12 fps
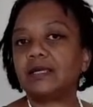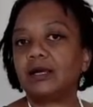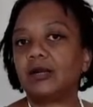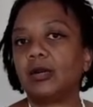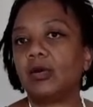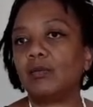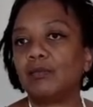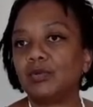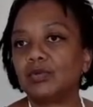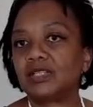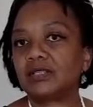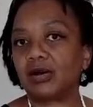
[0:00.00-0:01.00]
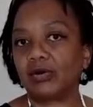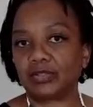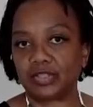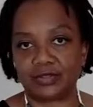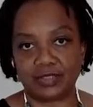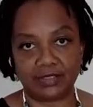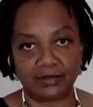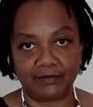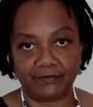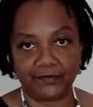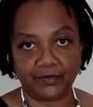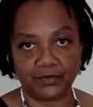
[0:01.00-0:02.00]
a lot more starches in our
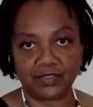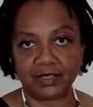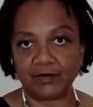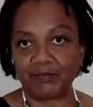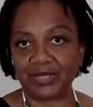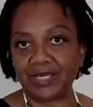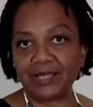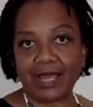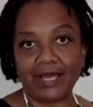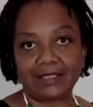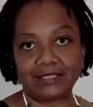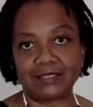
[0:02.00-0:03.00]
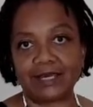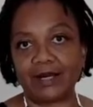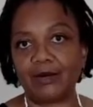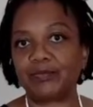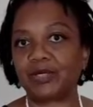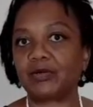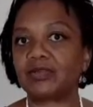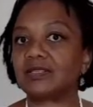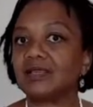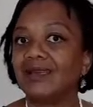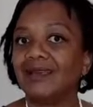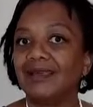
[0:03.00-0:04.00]
foods that are being added now, because
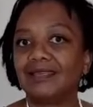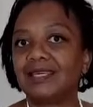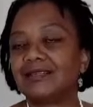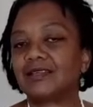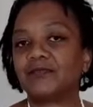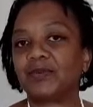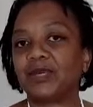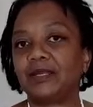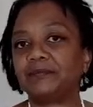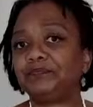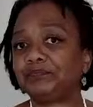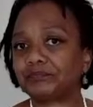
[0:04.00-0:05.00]
things have been